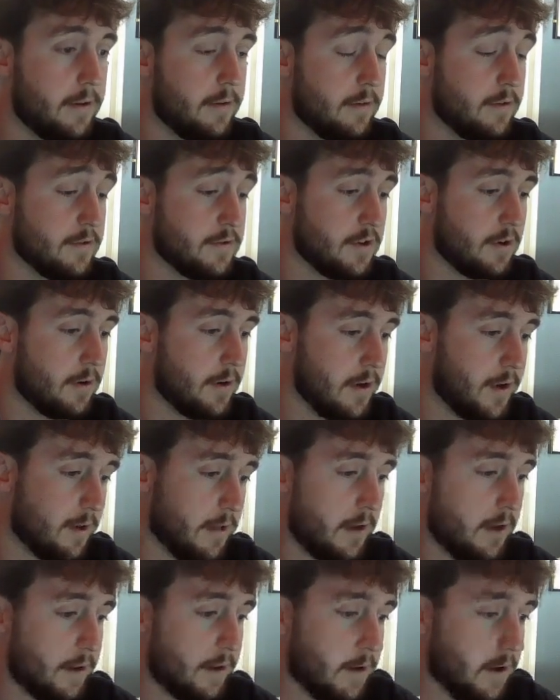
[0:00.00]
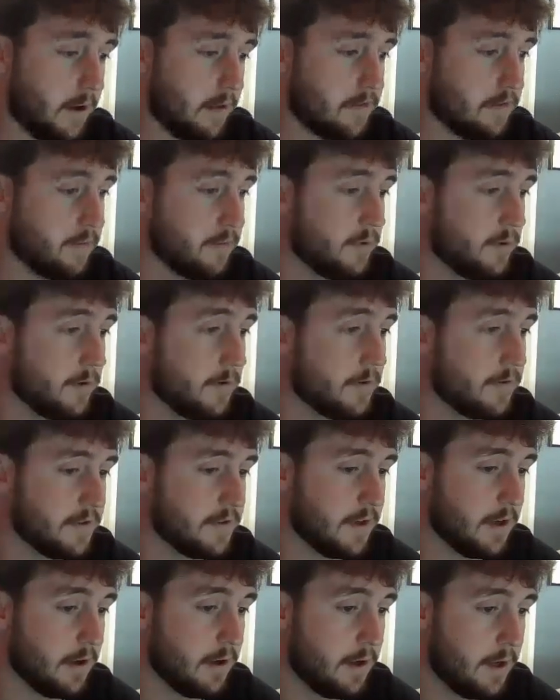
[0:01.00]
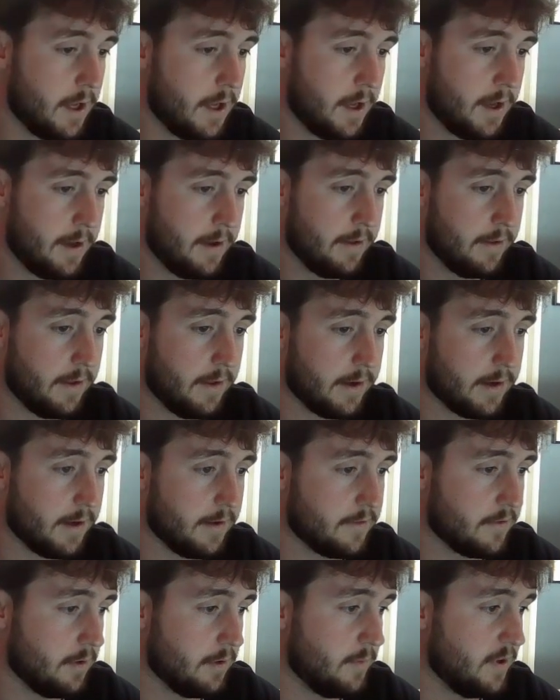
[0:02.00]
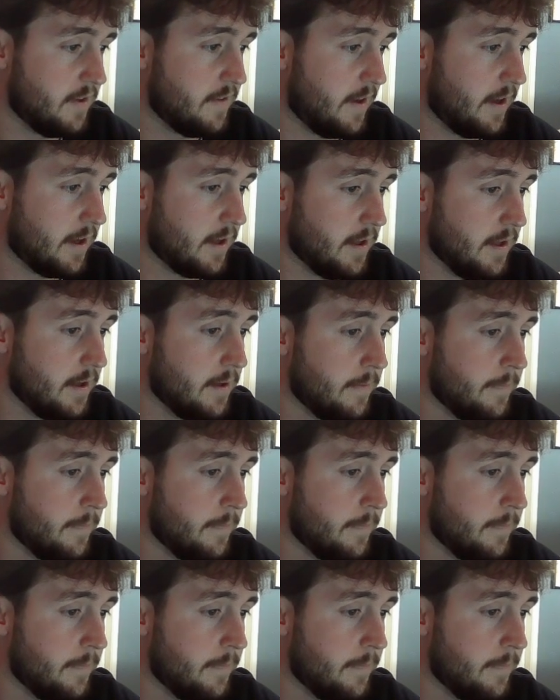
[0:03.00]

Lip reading: There's already a lot of grass support, so that guy's going to be tanky.